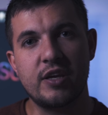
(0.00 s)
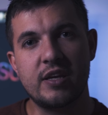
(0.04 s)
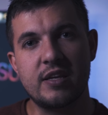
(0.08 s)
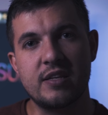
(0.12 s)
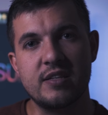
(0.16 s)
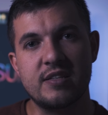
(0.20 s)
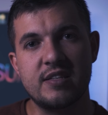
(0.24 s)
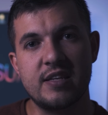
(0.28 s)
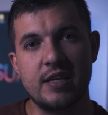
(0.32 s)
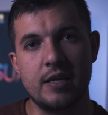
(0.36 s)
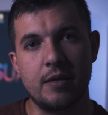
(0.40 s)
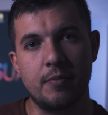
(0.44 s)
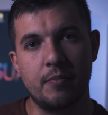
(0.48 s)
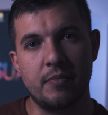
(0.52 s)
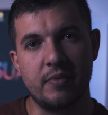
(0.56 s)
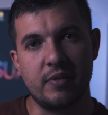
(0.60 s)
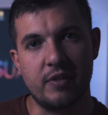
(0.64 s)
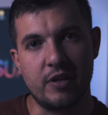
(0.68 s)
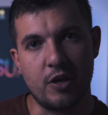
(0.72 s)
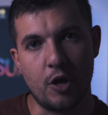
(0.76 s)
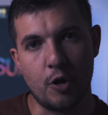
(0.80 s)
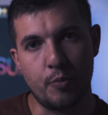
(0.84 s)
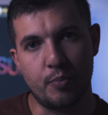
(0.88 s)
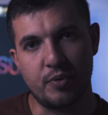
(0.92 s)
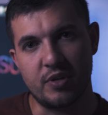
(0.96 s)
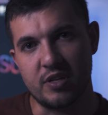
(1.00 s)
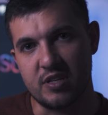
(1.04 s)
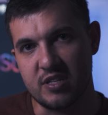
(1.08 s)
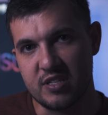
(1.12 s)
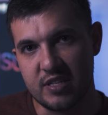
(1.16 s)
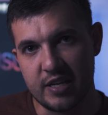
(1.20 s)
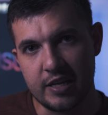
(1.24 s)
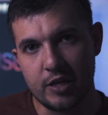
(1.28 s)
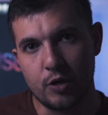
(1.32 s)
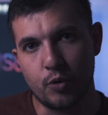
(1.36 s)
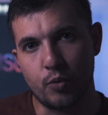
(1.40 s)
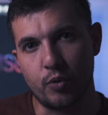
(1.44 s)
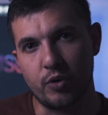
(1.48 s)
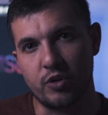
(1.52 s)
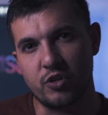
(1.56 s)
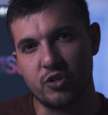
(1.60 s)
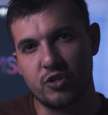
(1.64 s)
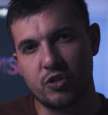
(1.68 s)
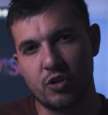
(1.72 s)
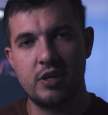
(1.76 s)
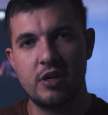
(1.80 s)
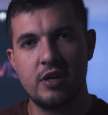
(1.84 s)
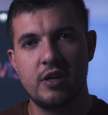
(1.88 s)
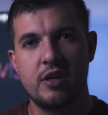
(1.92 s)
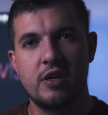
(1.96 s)
you can see in the opening
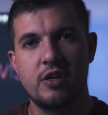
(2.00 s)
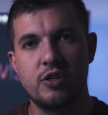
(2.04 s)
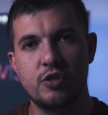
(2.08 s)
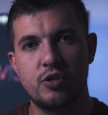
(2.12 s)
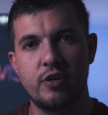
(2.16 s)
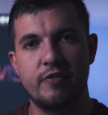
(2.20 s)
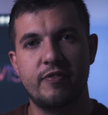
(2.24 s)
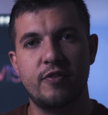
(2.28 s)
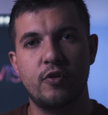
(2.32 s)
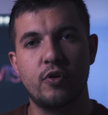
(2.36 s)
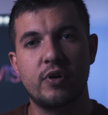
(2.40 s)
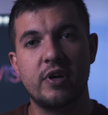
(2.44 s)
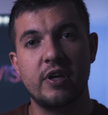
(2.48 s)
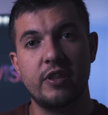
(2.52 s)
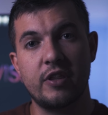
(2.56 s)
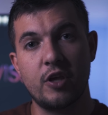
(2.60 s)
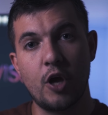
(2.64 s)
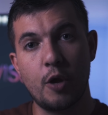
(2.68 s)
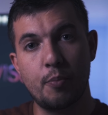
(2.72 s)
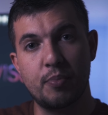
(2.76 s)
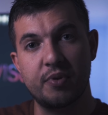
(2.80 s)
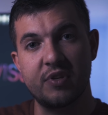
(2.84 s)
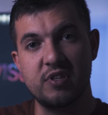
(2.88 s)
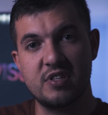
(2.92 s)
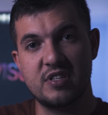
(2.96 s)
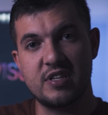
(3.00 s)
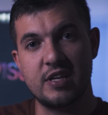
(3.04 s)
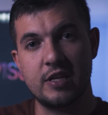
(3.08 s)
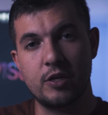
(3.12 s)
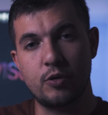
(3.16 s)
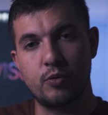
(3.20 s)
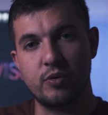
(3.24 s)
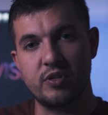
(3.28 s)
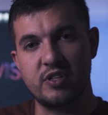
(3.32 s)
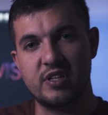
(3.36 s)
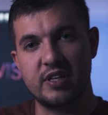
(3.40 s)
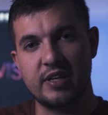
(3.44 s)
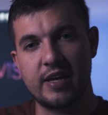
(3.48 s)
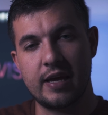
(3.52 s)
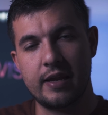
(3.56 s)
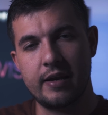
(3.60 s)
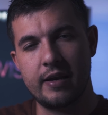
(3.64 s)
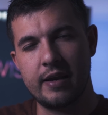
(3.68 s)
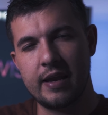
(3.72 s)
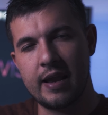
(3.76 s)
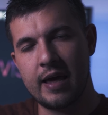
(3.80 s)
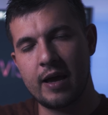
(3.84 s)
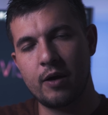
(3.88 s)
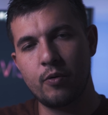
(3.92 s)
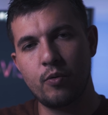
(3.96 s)
sequence, so if you look at the opening sequence
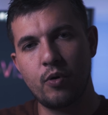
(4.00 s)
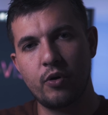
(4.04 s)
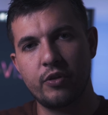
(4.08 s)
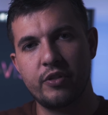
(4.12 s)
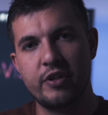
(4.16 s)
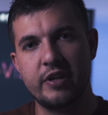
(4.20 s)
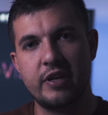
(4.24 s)
again now on